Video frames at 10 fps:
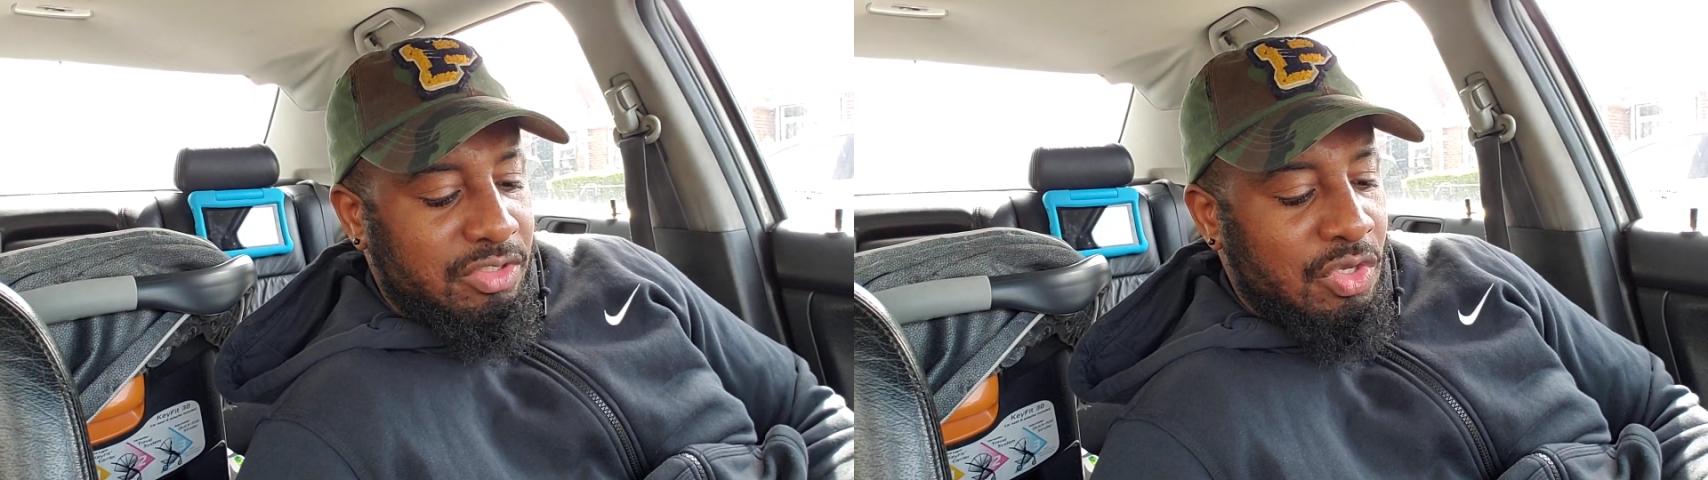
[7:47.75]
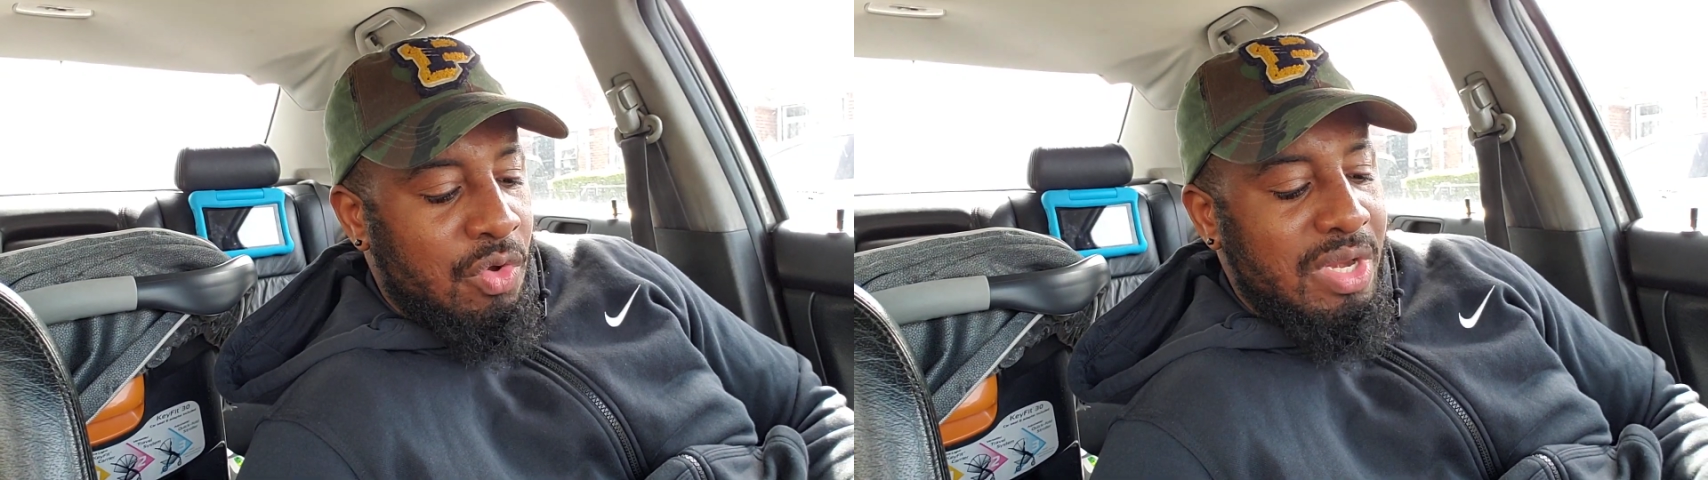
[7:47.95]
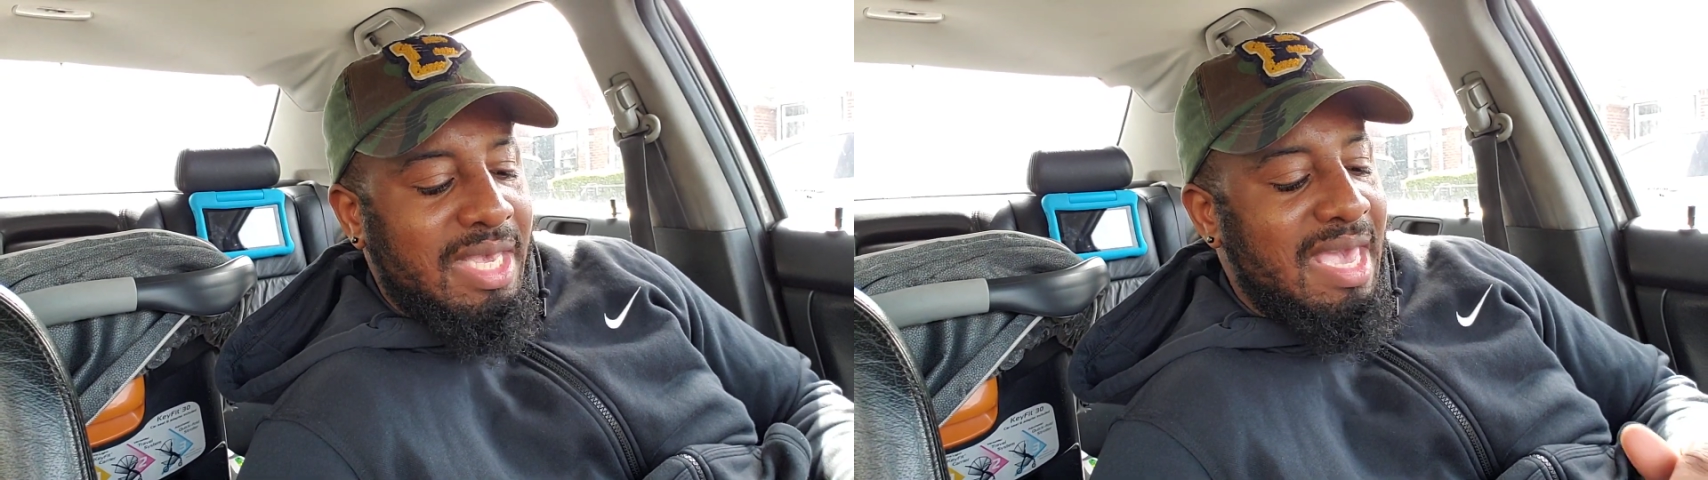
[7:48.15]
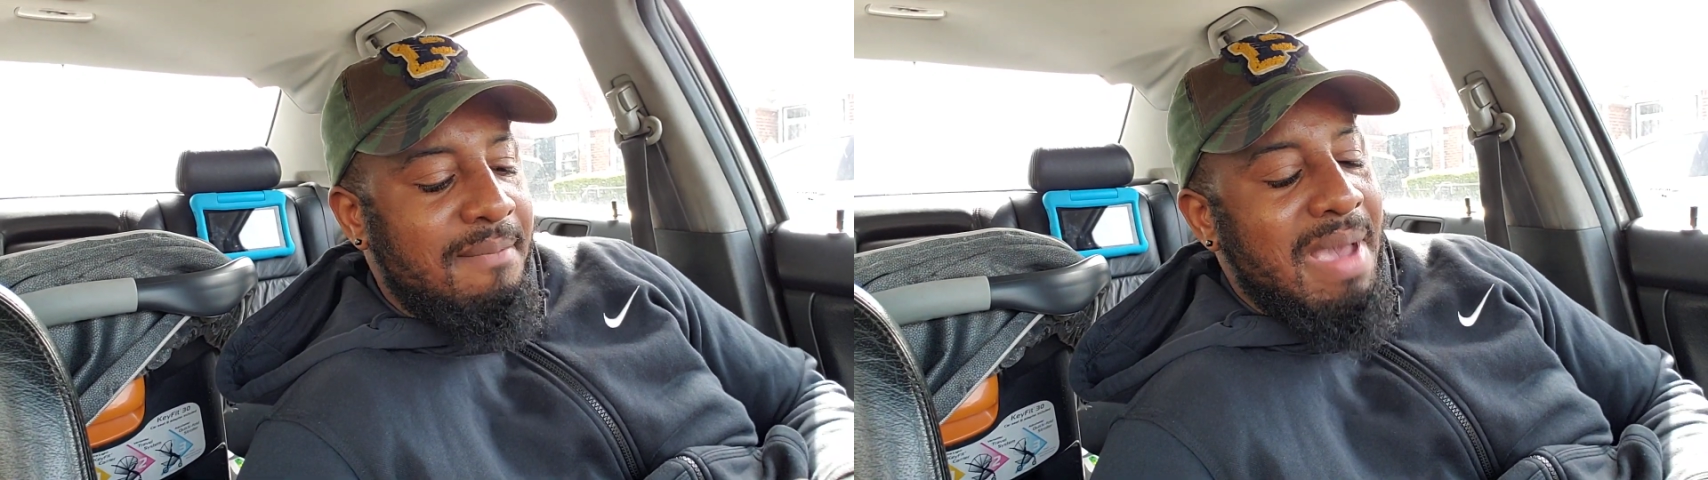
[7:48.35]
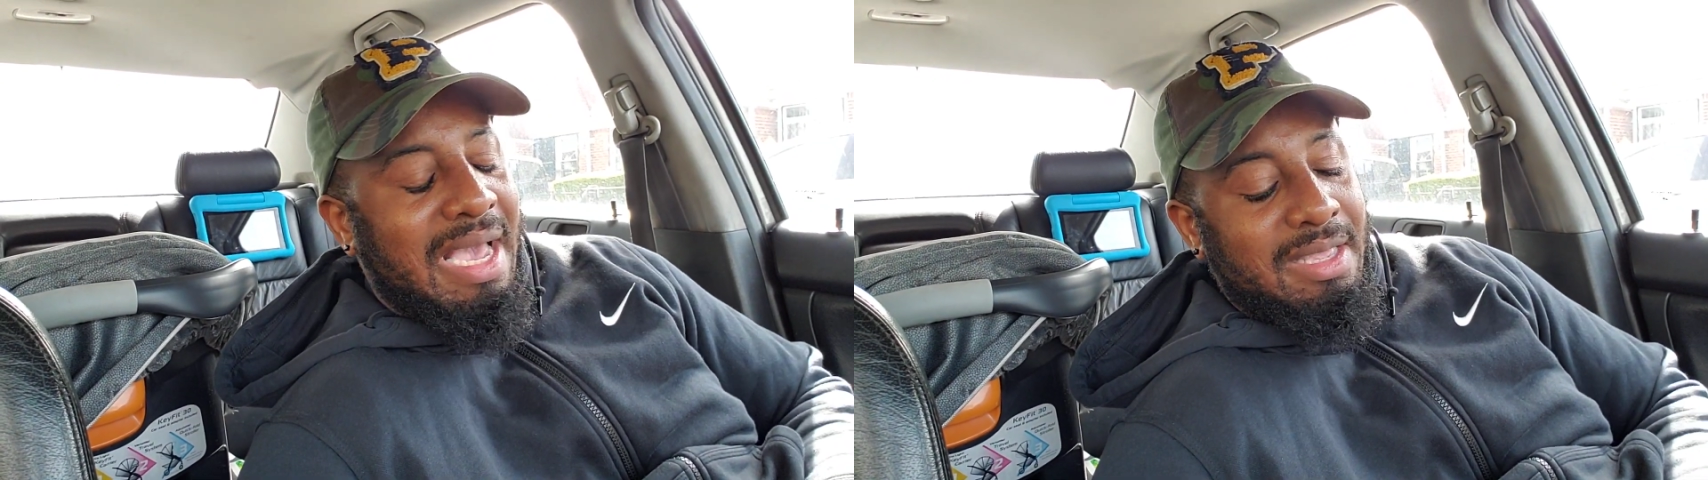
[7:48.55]
So they
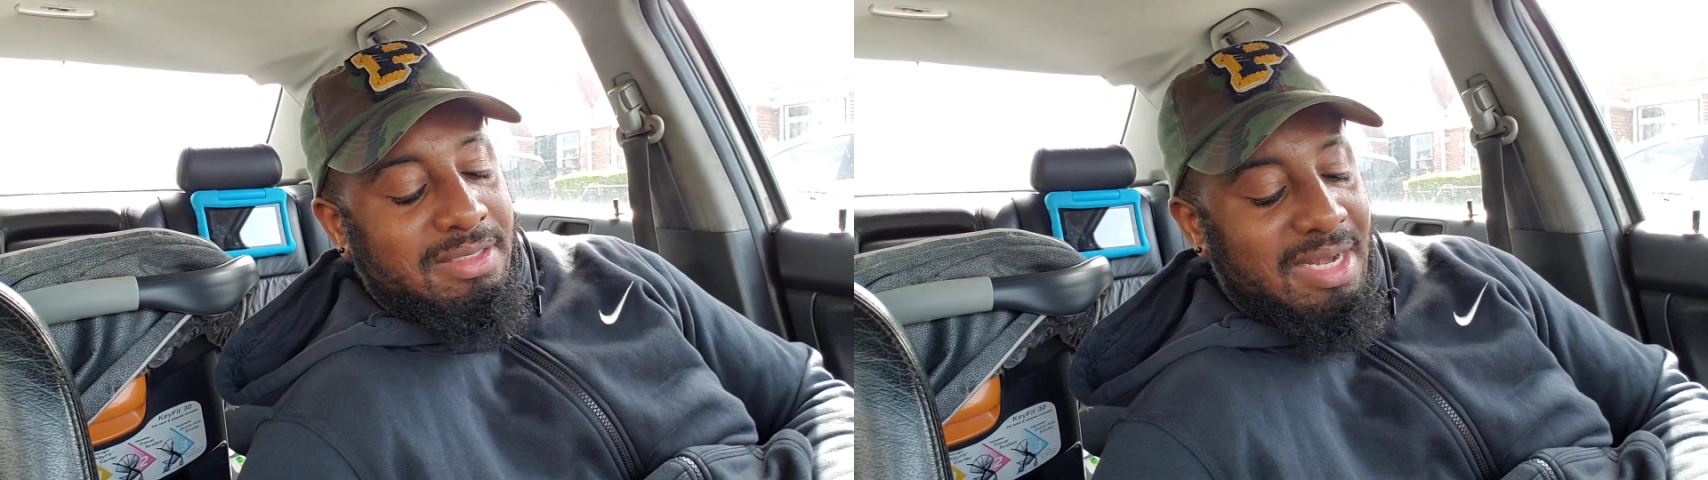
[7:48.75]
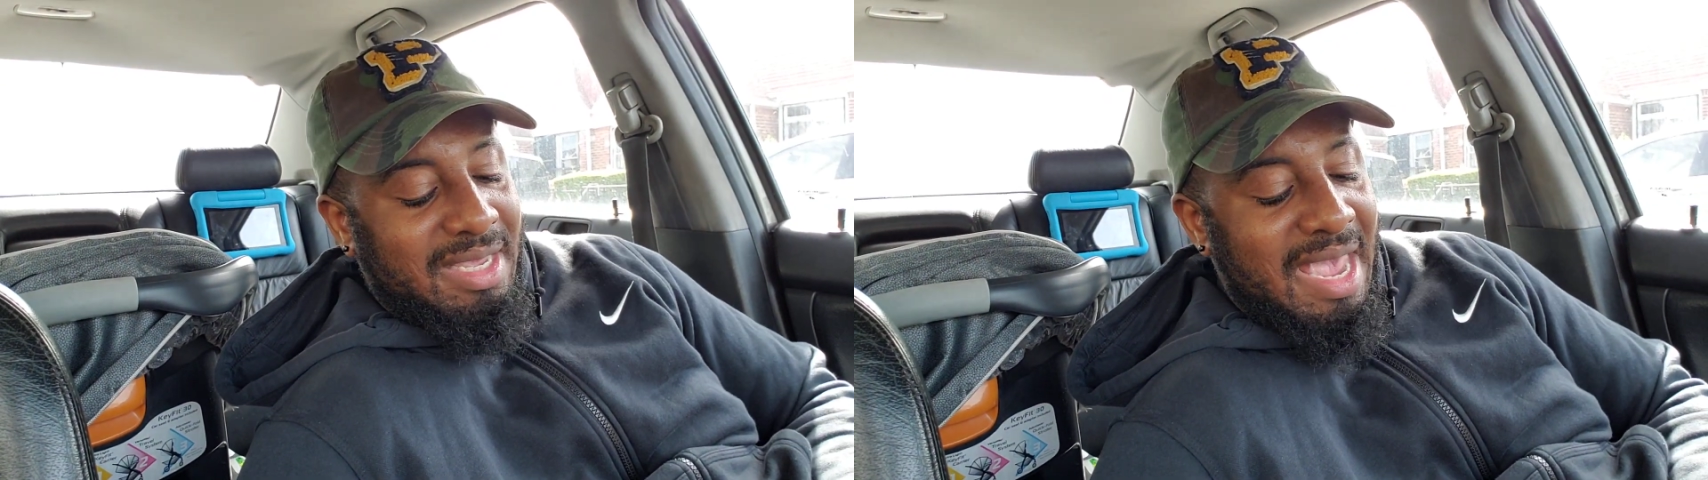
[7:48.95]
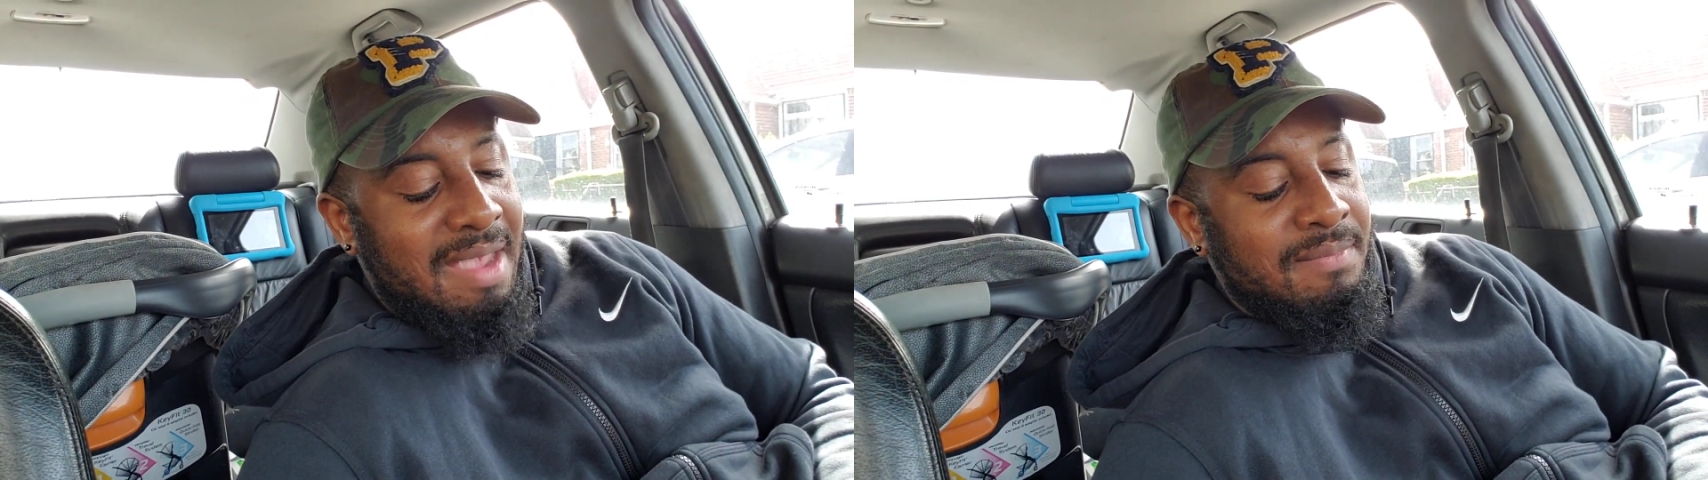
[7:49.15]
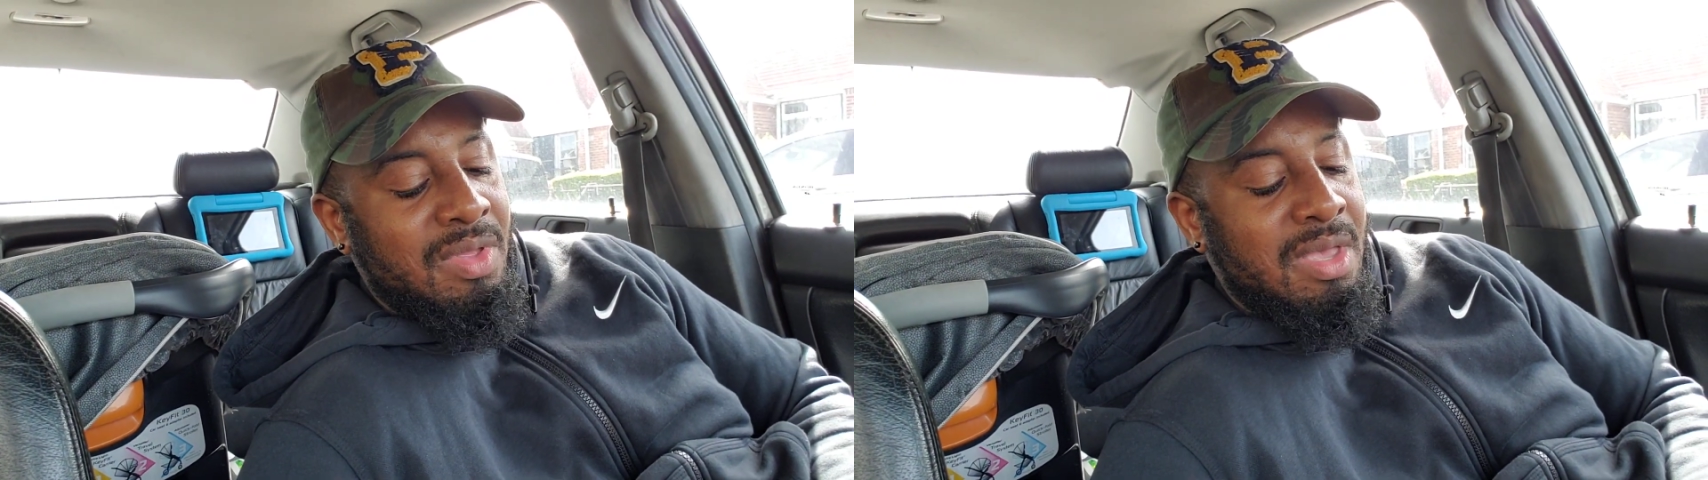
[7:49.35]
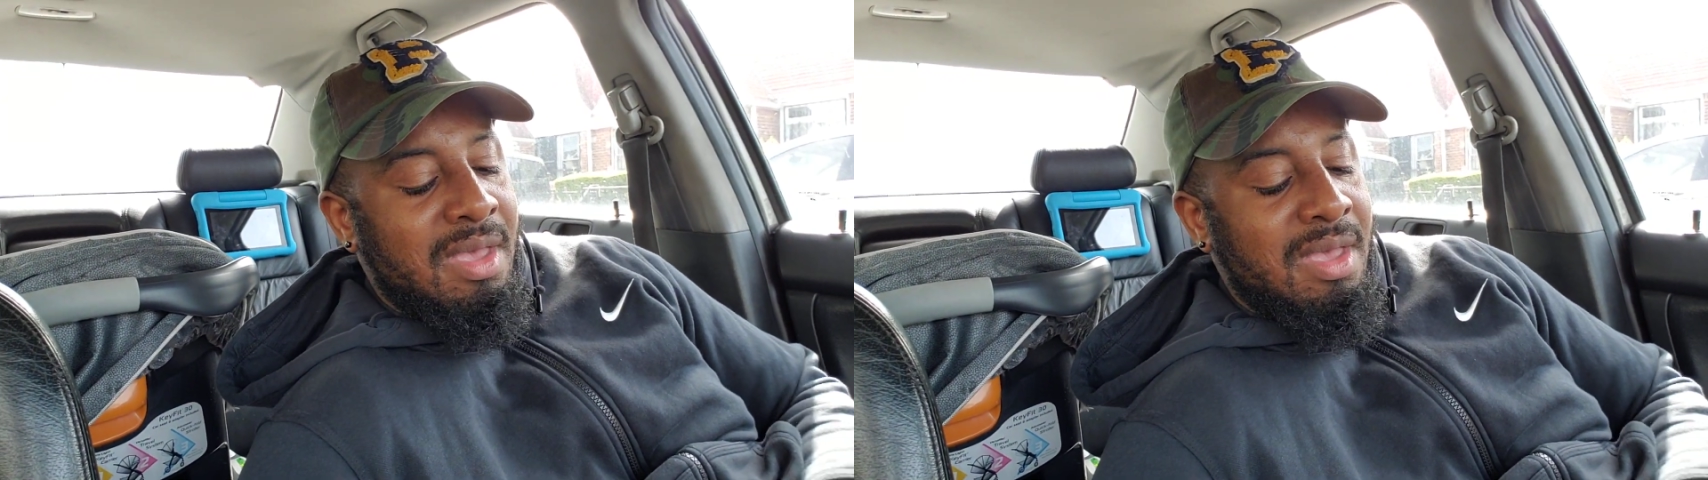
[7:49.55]
came back into the game.